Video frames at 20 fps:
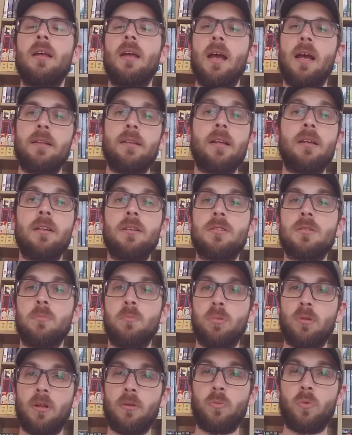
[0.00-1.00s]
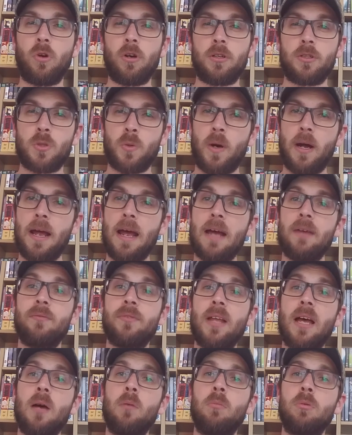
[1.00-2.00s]
and they did some blood work. So I have
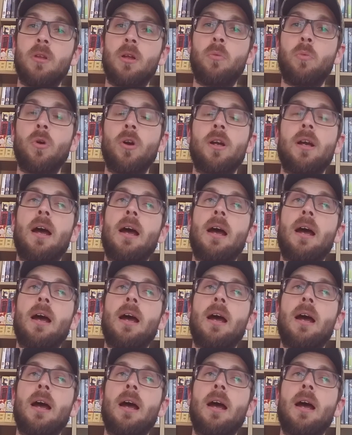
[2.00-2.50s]
that blood work.